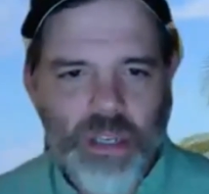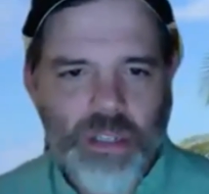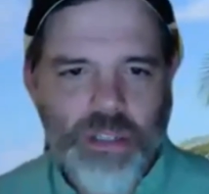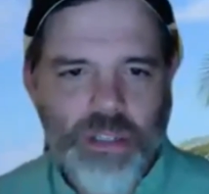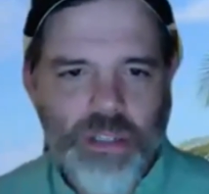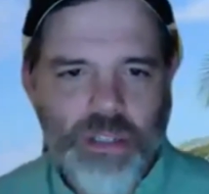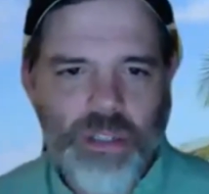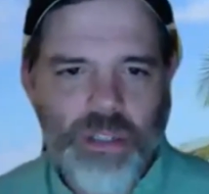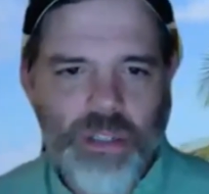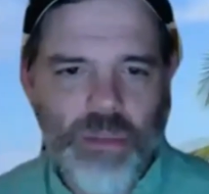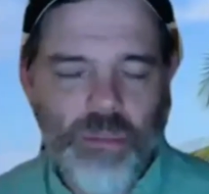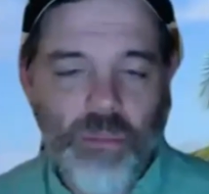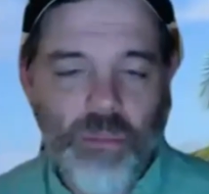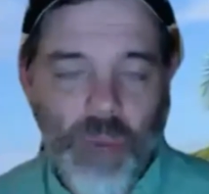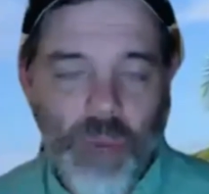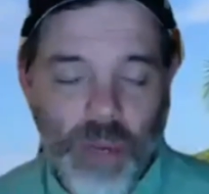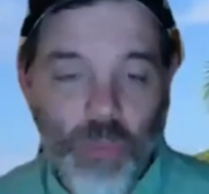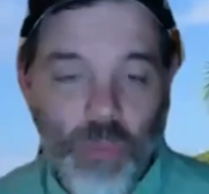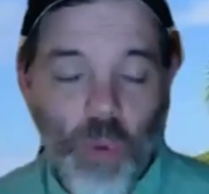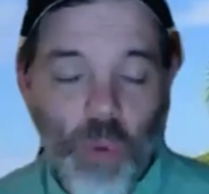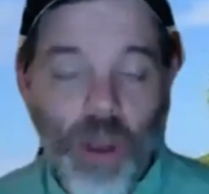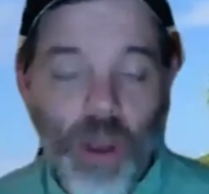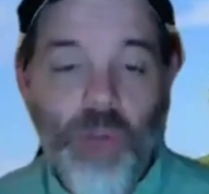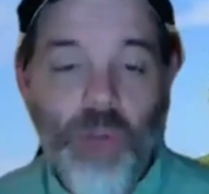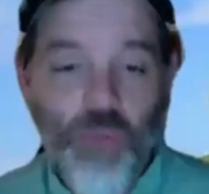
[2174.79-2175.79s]
So my
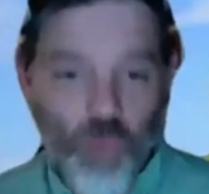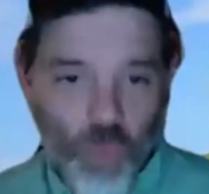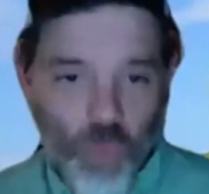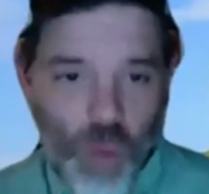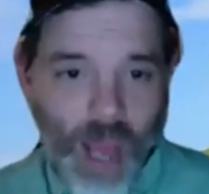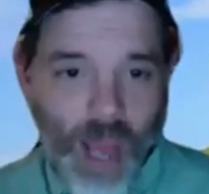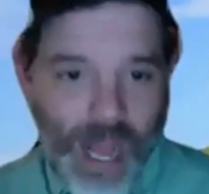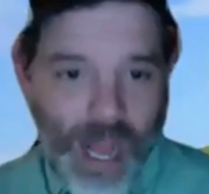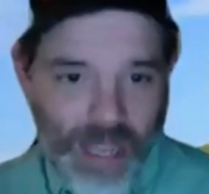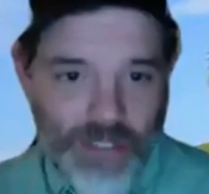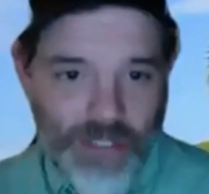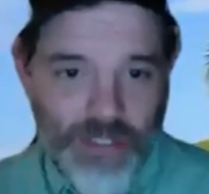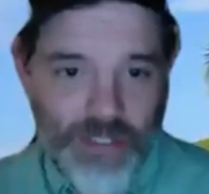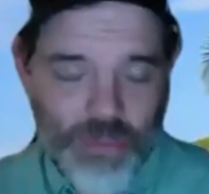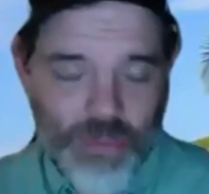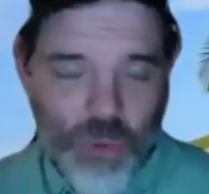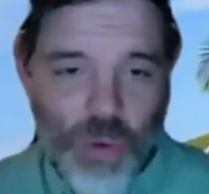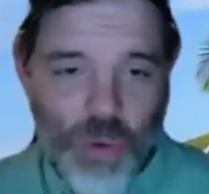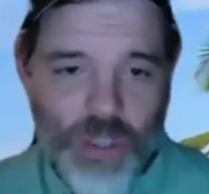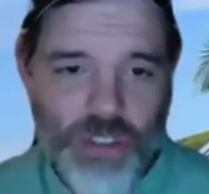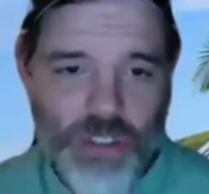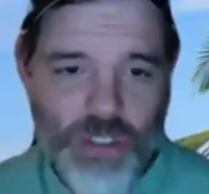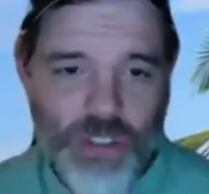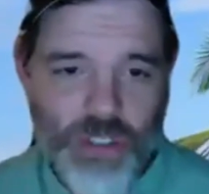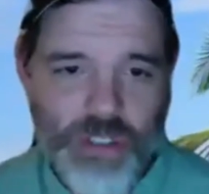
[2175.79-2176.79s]
wife asked some
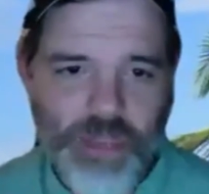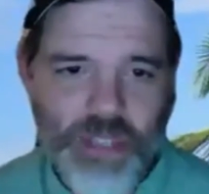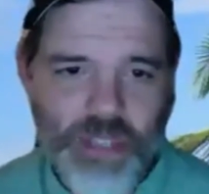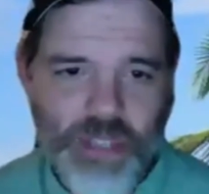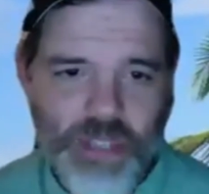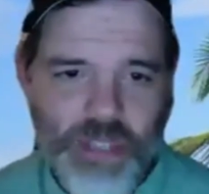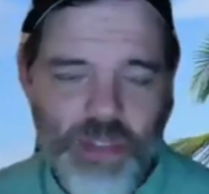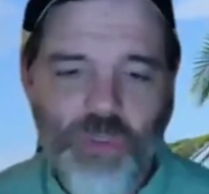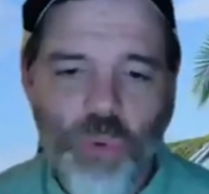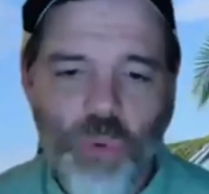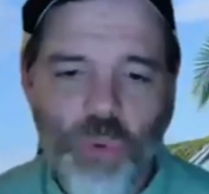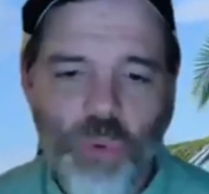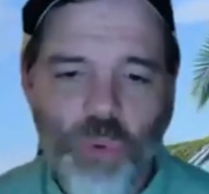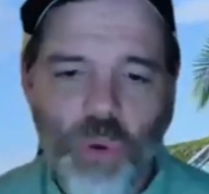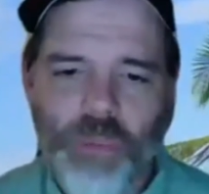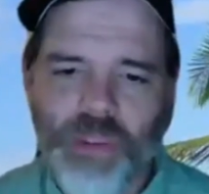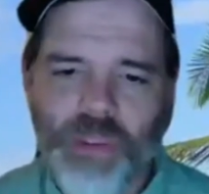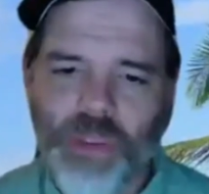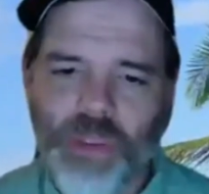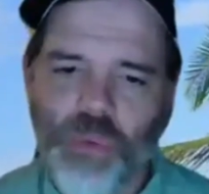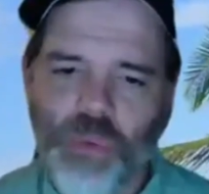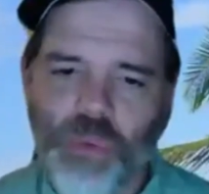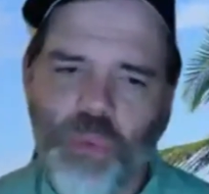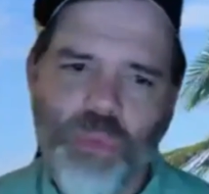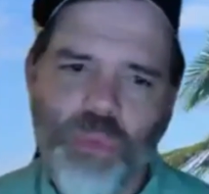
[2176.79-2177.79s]
questions about the form,
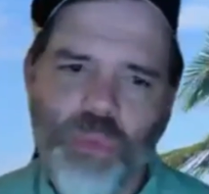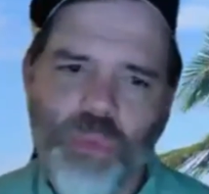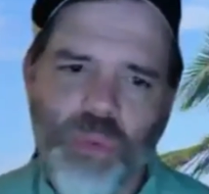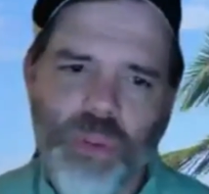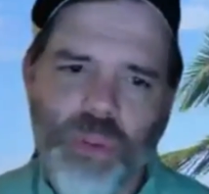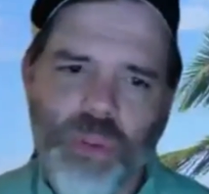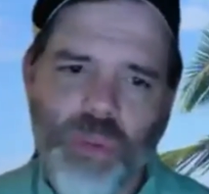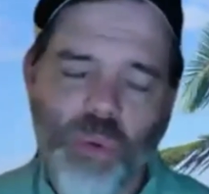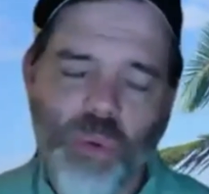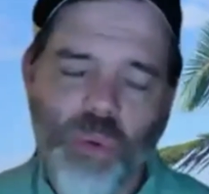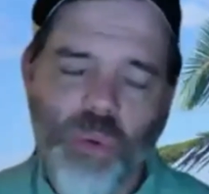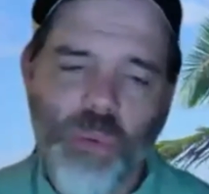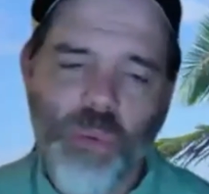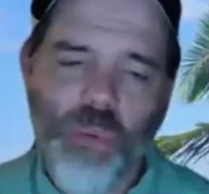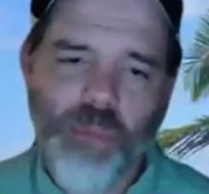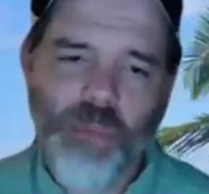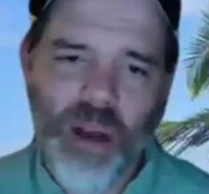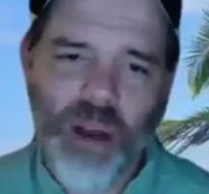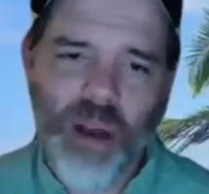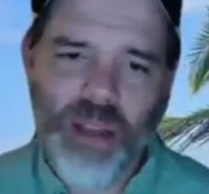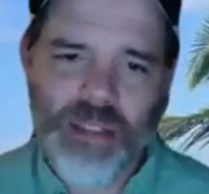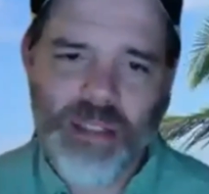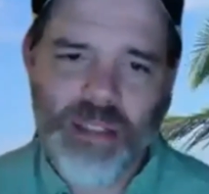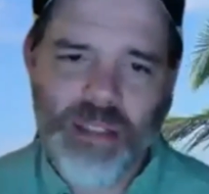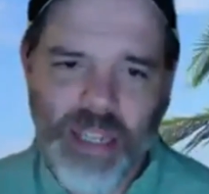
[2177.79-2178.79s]
and the woman
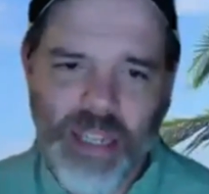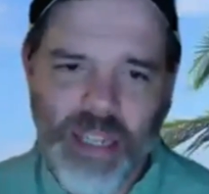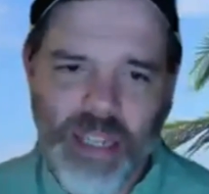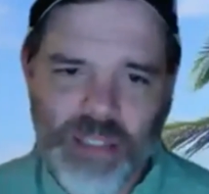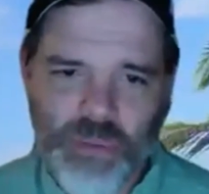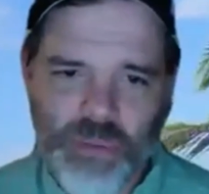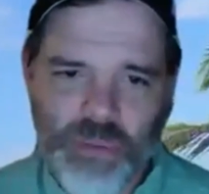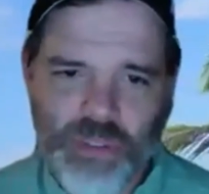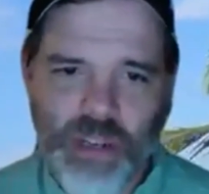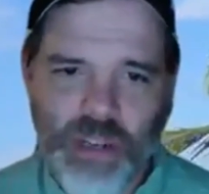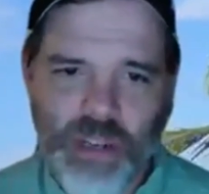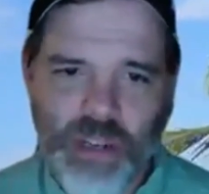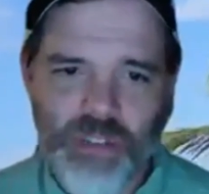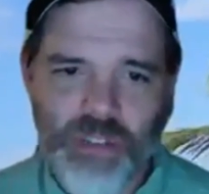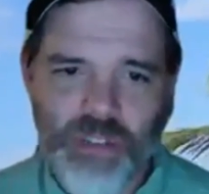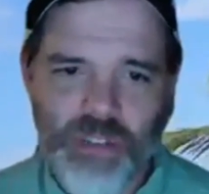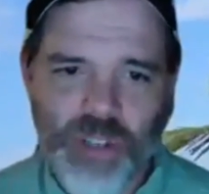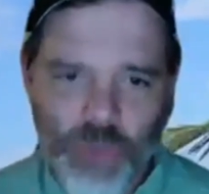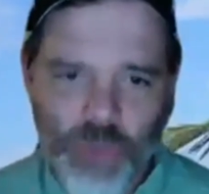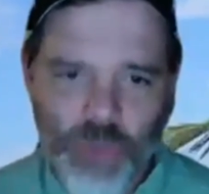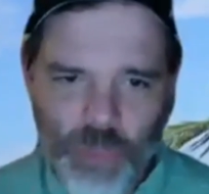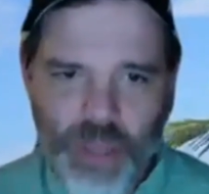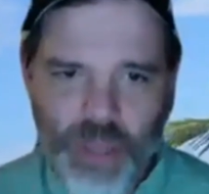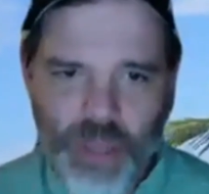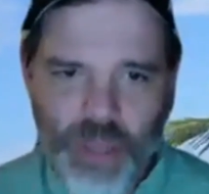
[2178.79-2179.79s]
behind the desk was kind of
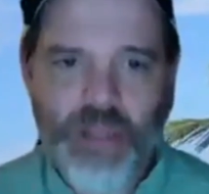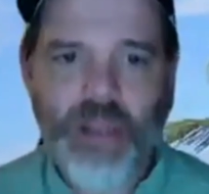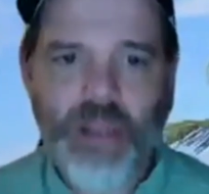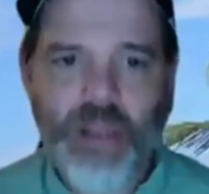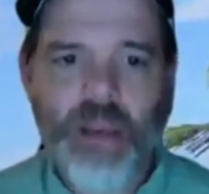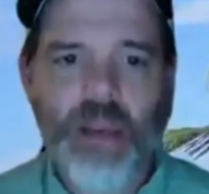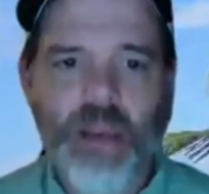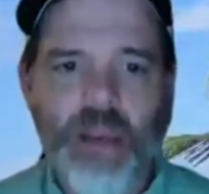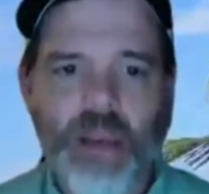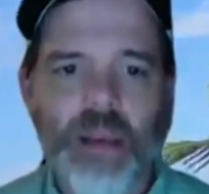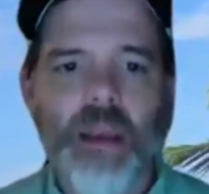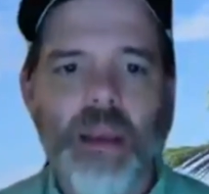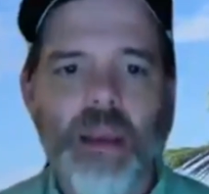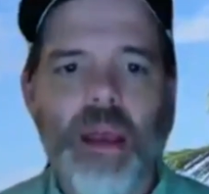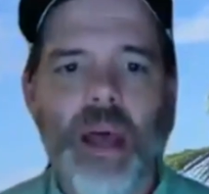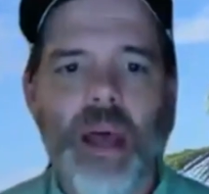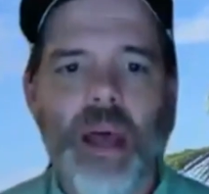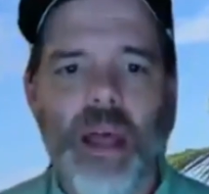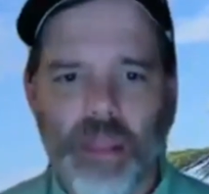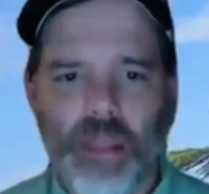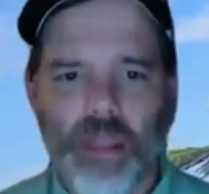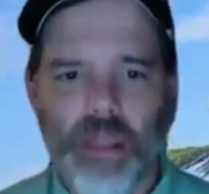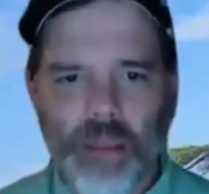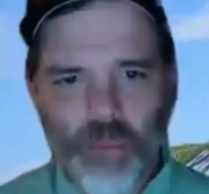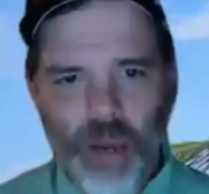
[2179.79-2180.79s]
annoyed.
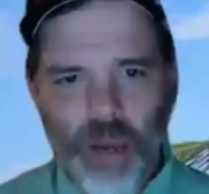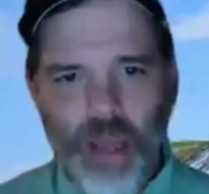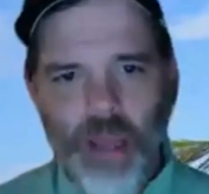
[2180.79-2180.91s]
And then